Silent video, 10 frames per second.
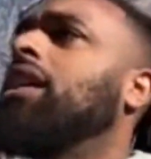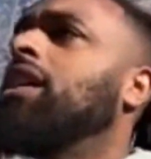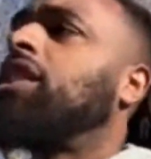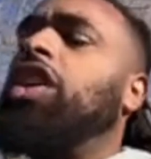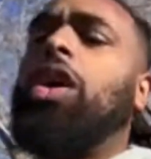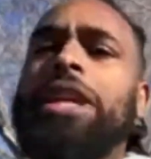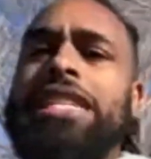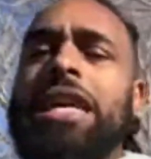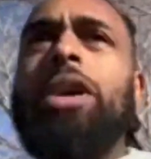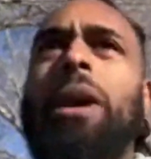so don't be
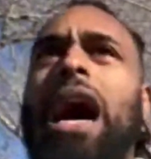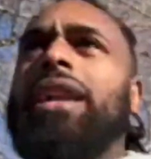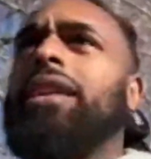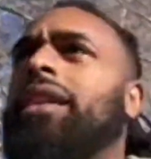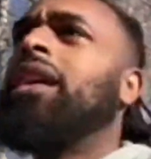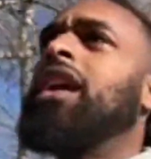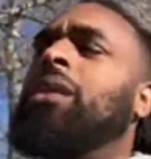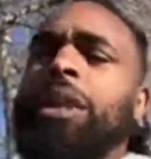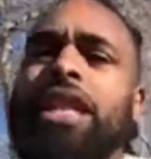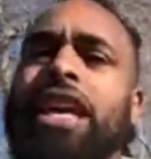
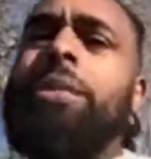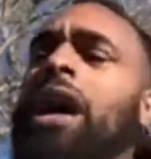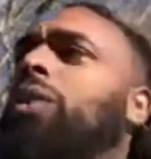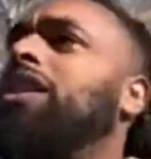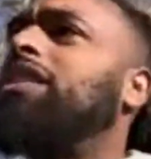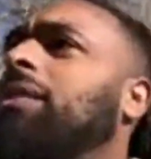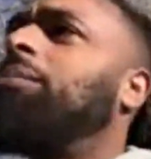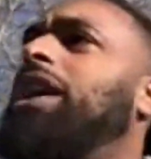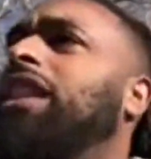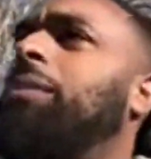simple-minded be led by wisdom
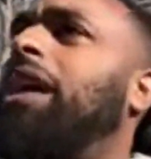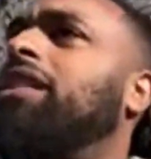be led by